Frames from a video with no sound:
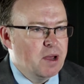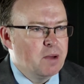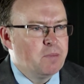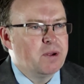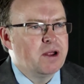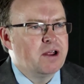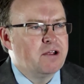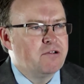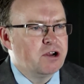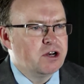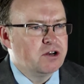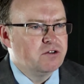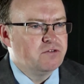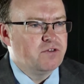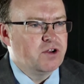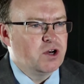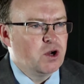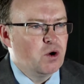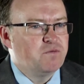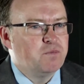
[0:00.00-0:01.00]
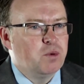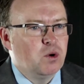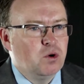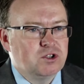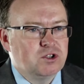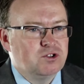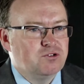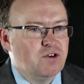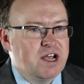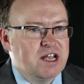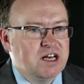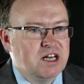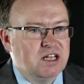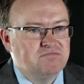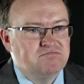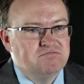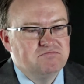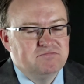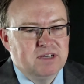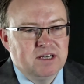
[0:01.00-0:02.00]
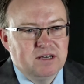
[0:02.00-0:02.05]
period of, you know, of trading,